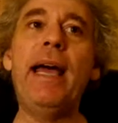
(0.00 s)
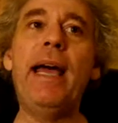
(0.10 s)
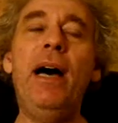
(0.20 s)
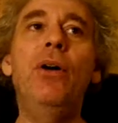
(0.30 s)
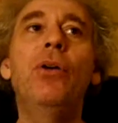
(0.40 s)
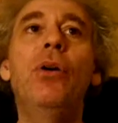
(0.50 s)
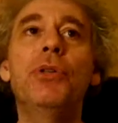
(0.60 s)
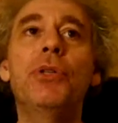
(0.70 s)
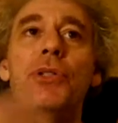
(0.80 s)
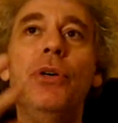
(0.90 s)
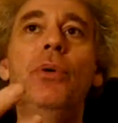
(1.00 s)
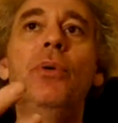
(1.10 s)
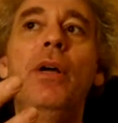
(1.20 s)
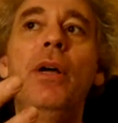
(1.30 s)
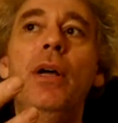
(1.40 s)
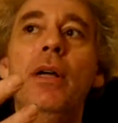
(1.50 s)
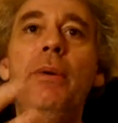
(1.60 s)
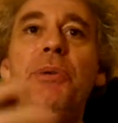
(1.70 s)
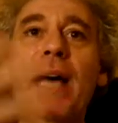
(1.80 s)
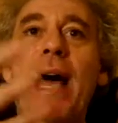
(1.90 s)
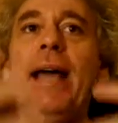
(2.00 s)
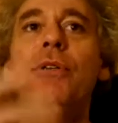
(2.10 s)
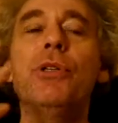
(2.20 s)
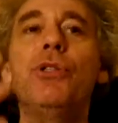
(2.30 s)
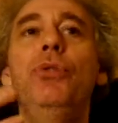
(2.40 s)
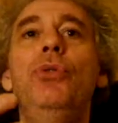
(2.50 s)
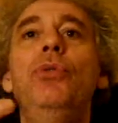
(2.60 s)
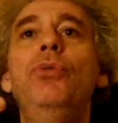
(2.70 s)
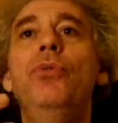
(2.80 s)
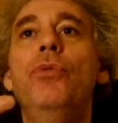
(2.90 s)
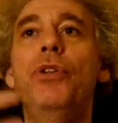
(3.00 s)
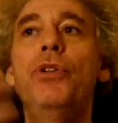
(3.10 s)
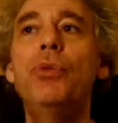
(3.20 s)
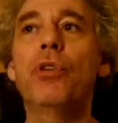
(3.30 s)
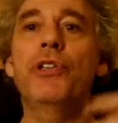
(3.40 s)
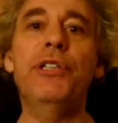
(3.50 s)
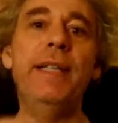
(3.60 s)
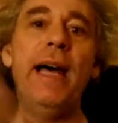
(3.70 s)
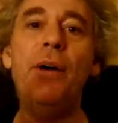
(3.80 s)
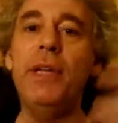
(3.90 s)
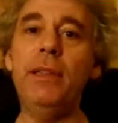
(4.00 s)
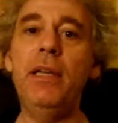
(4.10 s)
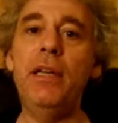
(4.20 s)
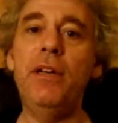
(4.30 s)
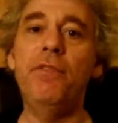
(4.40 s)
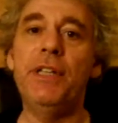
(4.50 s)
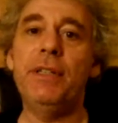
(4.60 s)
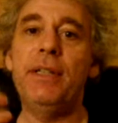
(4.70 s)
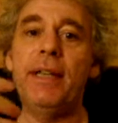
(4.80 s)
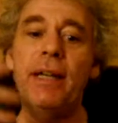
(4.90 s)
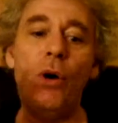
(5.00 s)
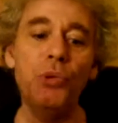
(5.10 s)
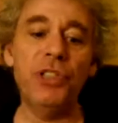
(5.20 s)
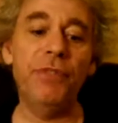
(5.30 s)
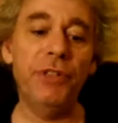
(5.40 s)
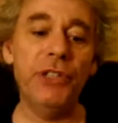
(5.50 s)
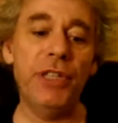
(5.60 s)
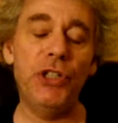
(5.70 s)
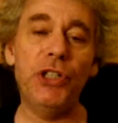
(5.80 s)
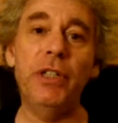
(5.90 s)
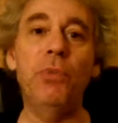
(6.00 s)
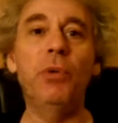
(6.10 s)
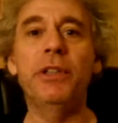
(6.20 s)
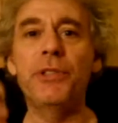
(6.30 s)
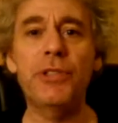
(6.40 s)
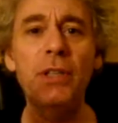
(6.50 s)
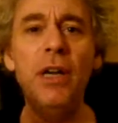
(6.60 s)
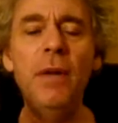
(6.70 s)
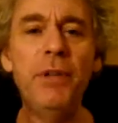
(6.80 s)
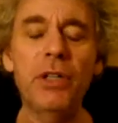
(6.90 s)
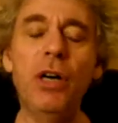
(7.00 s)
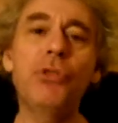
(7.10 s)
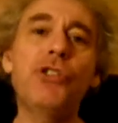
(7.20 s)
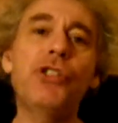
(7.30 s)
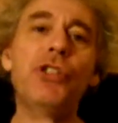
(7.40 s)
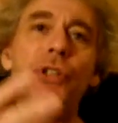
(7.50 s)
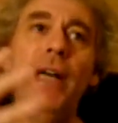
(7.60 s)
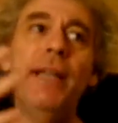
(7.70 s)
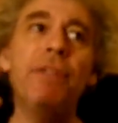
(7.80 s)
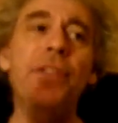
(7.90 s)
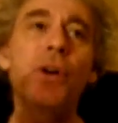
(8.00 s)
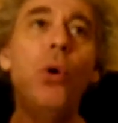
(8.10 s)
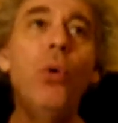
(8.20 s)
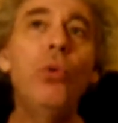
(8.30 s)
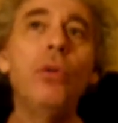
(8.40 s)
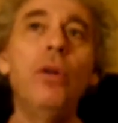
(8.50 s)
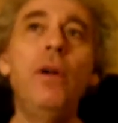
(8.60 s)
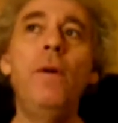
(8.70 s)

how also it was accurate to the Norse and how they lived and, and that whole civilization and what their their culture and their whole